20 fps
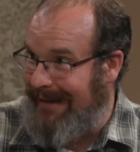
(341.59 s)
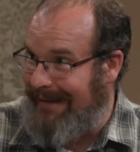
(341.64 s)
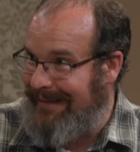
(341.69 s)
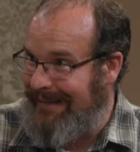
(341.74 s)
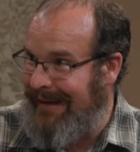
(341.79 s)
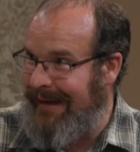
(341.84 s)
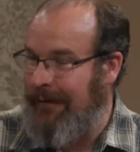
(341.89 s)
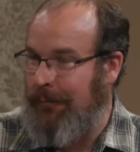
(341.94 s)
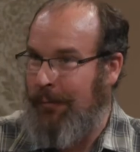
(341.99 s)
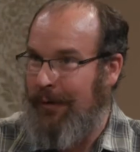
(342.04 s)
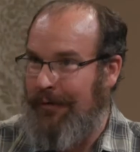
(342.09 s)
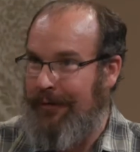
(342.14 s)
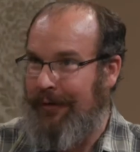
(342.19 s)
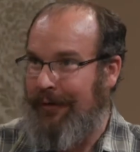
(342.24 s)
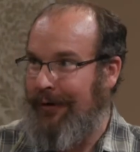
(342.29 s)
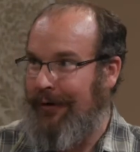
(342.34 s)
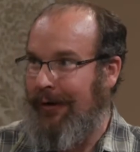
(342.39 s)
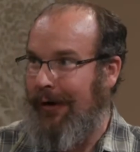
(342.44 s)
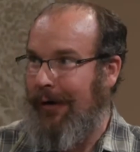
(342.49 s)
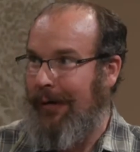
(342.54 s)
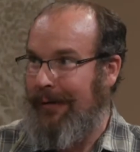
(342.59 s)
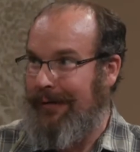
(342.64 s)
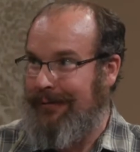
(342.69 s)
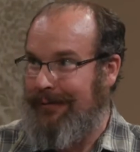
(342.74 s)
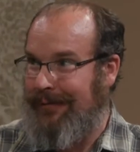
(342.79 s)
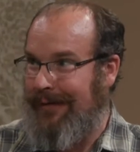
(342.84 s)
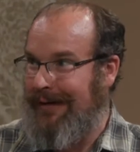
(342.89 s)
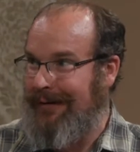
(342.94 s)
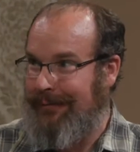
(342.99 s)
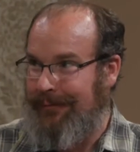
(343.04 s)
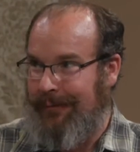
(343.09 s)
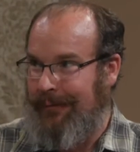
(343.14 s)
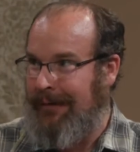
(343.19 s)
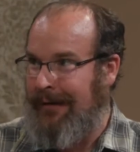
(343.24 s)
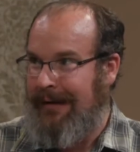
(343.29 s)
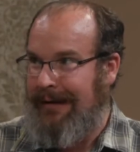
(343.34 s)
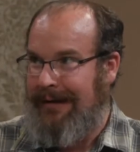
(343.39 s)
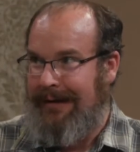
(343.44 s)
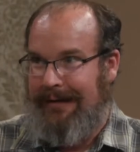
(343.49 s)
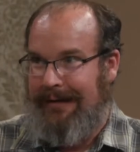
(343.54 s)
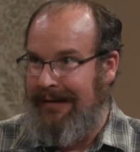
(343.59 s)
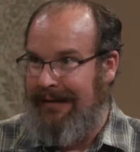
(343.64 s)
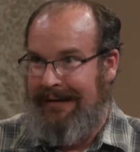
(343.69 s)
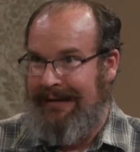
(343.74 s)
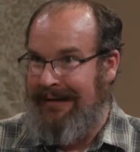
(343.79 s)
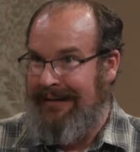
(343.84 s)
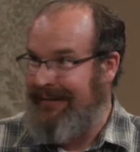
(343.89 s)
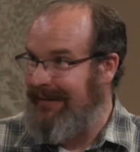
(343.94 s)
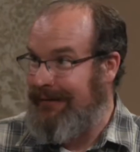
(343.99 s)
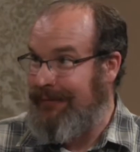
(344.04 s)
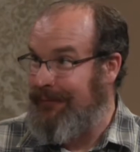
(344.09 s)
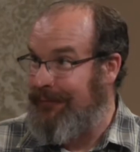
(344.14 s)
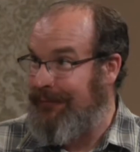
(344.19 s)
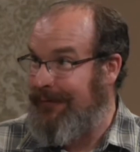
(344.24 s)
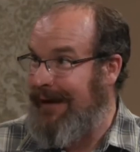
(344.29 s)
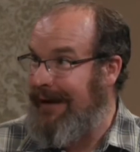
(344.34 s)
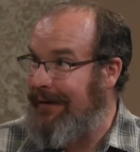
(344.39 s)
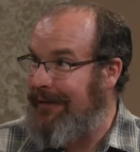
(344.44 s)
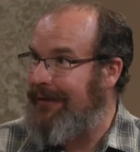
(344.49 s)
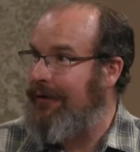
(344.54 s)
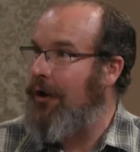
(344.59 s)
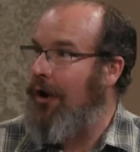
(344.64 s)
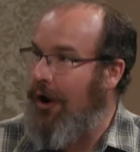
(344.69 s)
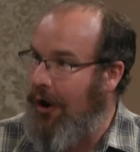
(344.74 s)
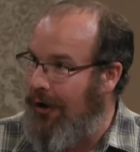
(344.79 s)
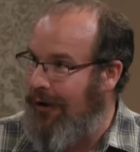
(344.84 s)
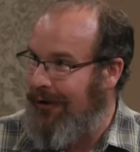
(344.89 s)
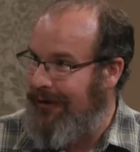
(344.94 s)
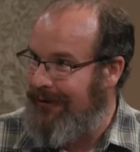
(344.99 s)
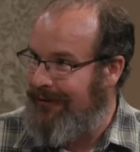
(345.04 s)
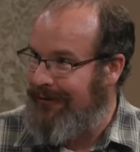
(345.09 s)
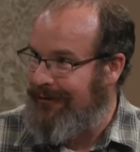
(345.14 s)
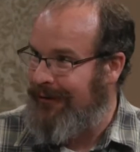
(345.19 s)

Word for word: Yeah. Like what they're calling faithful isn't faith at all.